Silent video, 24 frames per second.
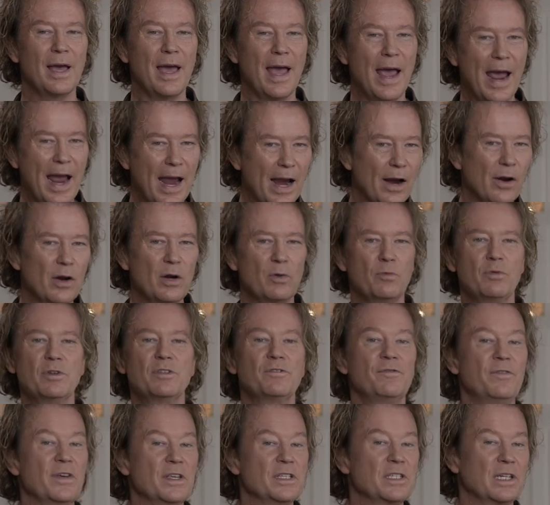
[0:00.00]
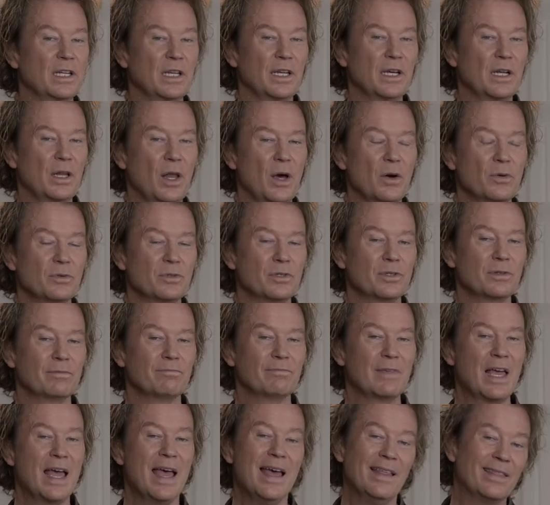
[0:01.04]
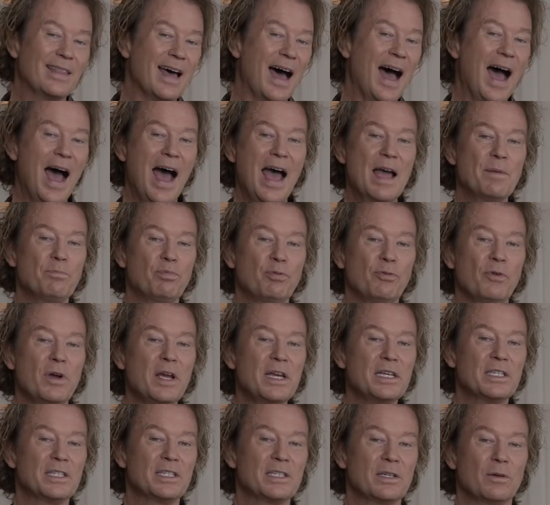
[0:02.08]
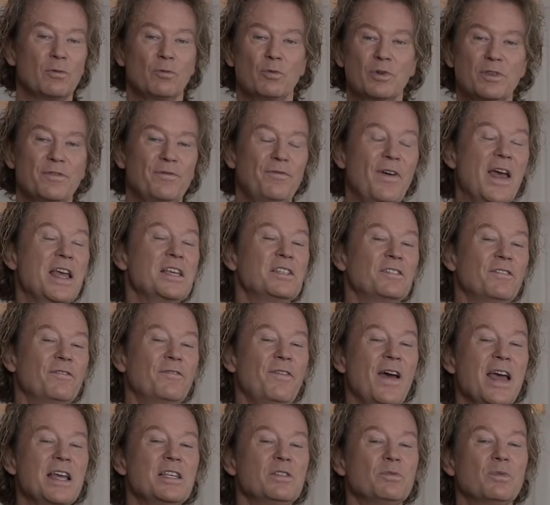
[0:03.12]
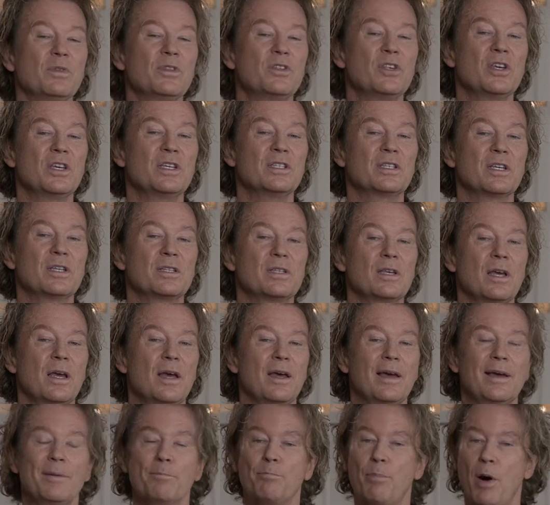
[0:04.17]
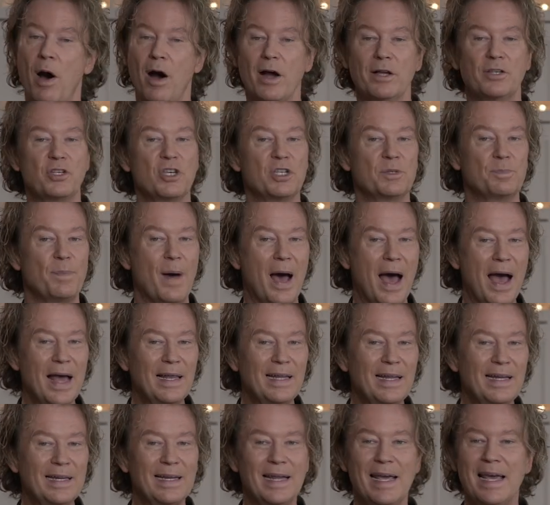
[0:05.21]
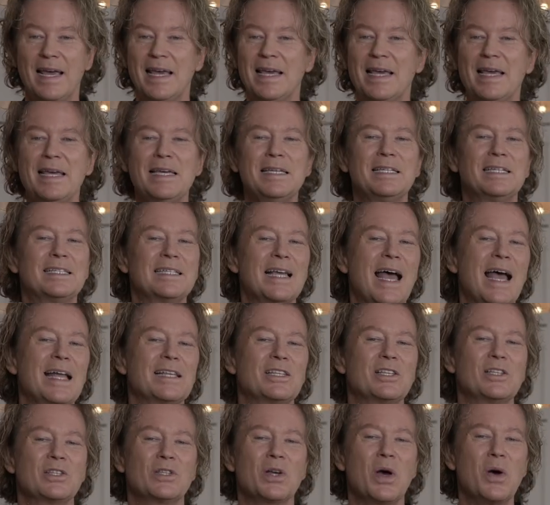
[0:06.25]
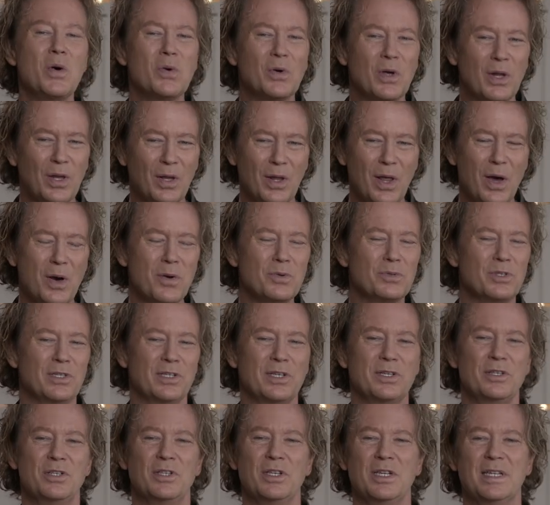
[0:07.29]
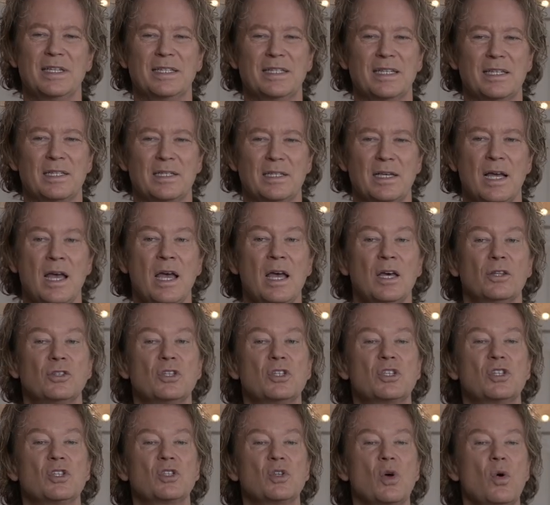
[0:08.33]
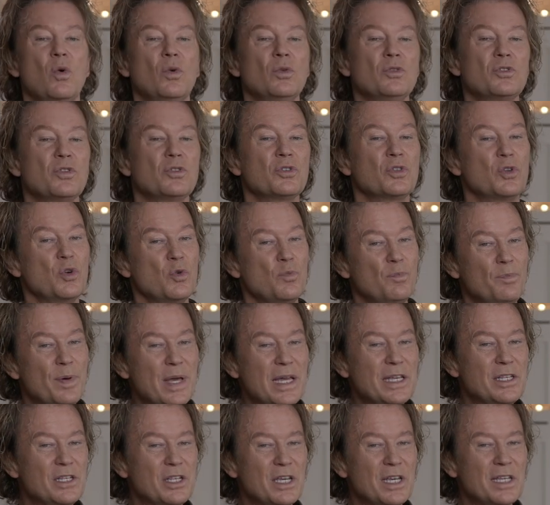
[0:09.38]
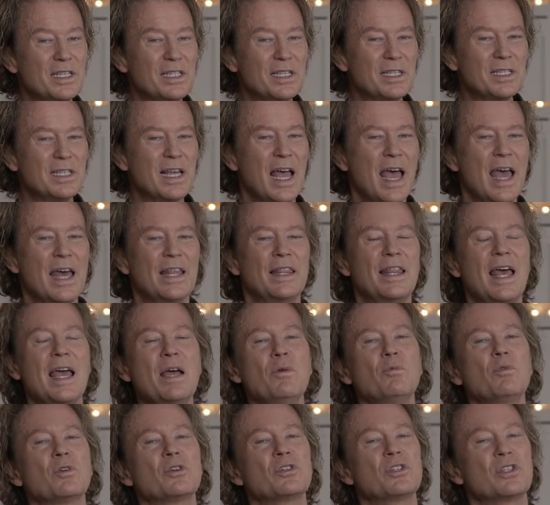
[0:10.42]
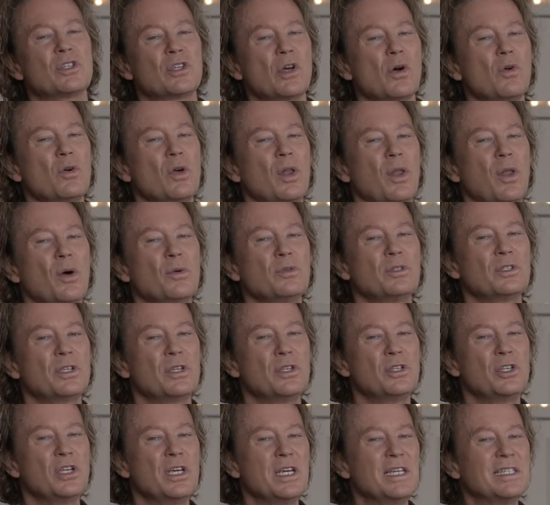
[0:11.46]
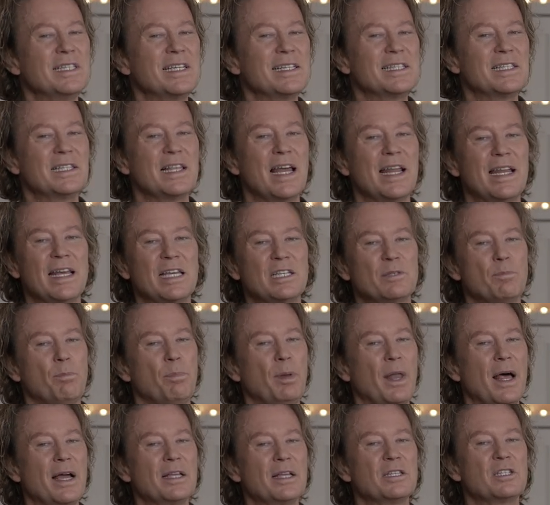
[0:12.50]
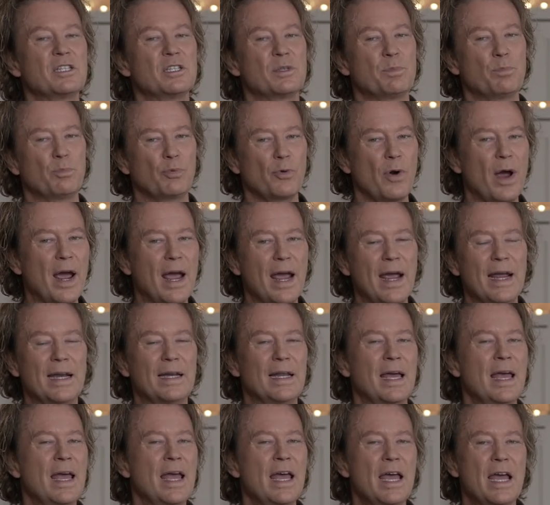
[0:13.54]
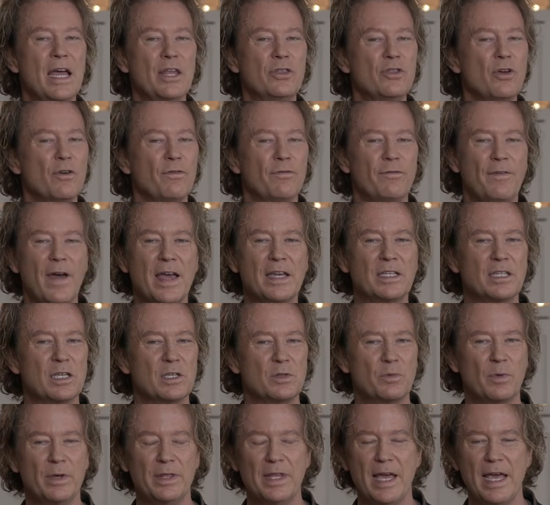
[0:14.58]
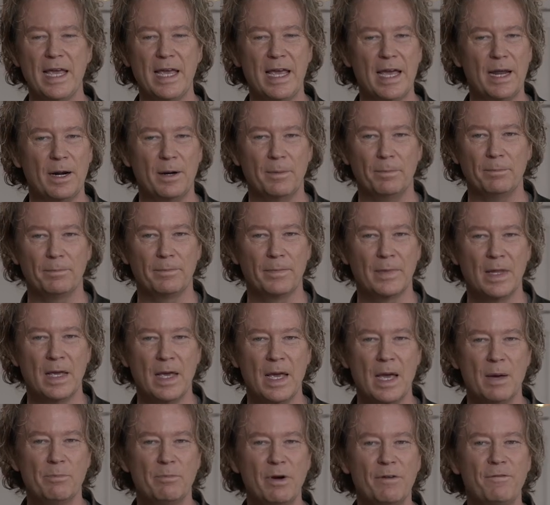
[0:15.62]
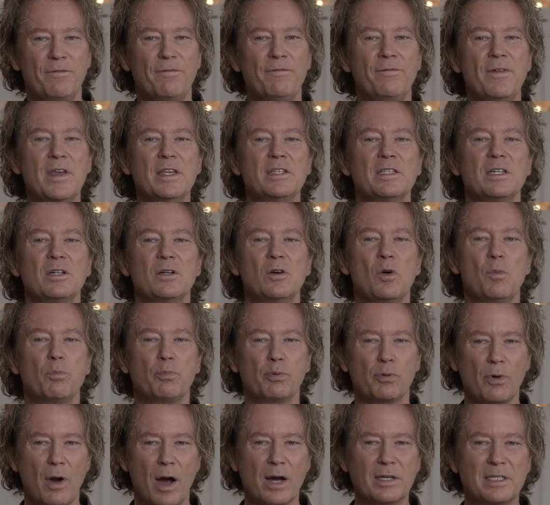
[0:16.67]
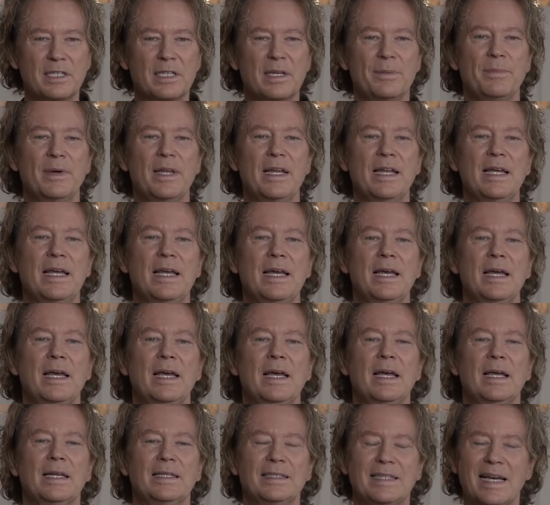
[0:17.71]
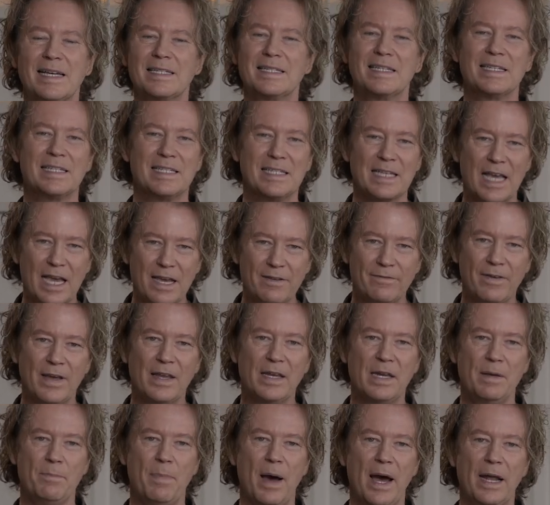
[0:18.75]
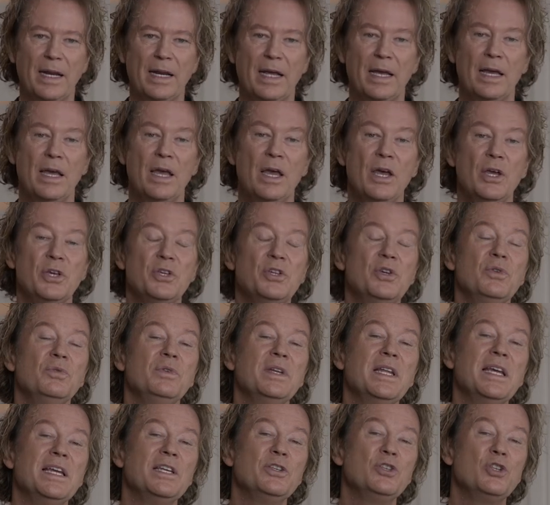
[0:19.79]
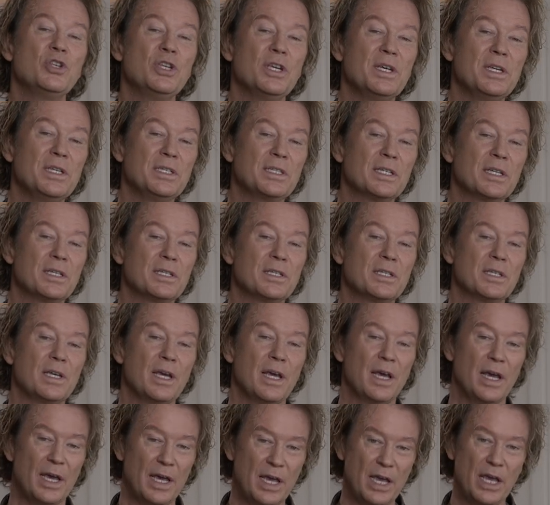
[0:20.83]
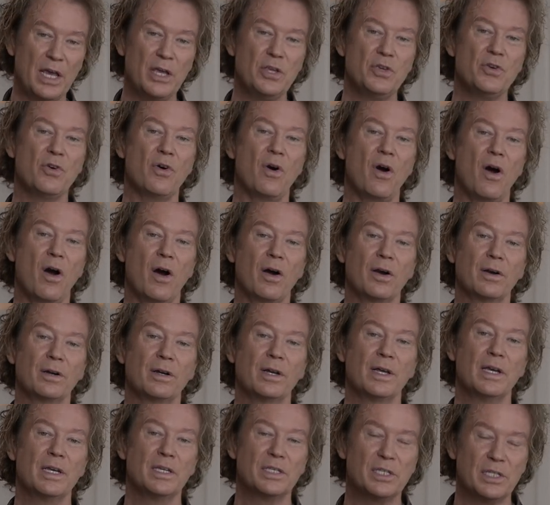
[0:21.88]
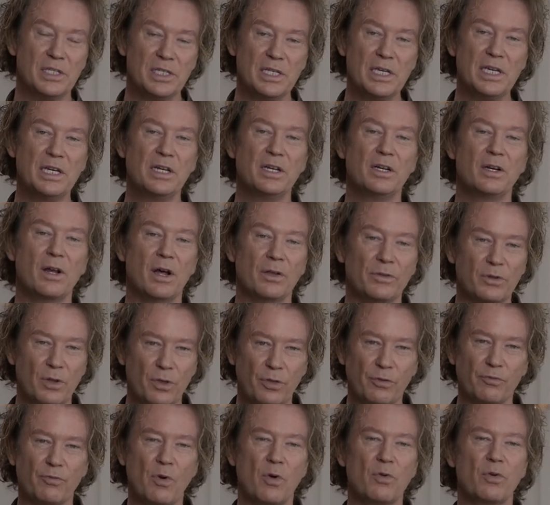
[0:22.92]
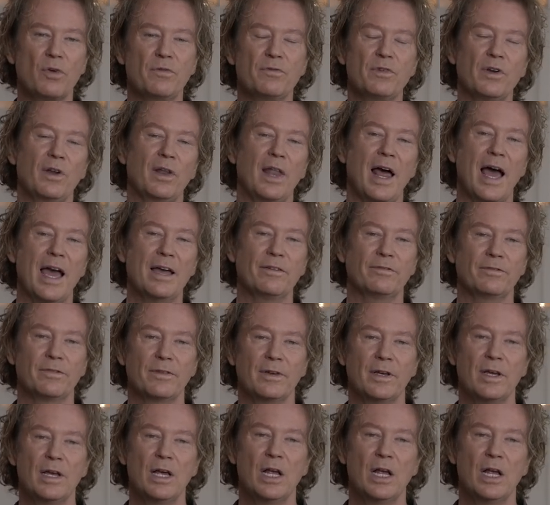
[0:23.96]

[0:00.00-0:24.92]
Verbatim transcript: Herod was physically close. The high priest was face to face with Jesus. Pontius Pilate, he sat so close to Jesus. The soldiers who beat Jesus, they were so close to Jesus that his blood sprayed in their faces when they hit him. But physical proximity doesn't save anybody. You need Jesus in your heart, seated on the throne of your life.